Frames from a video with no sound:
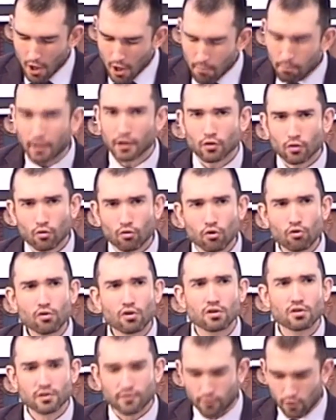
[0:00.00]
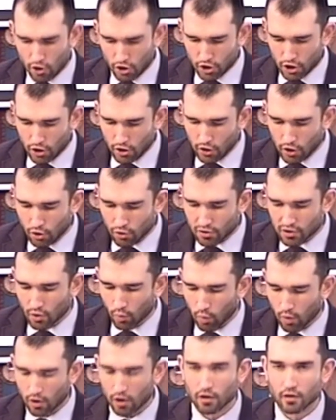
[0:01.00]
But Kruger's version used the
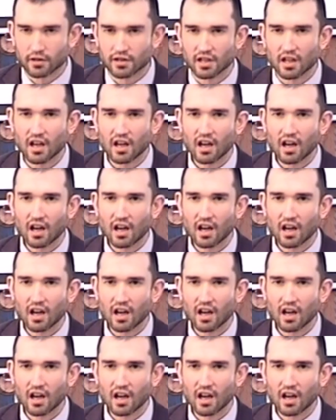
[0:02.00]
words,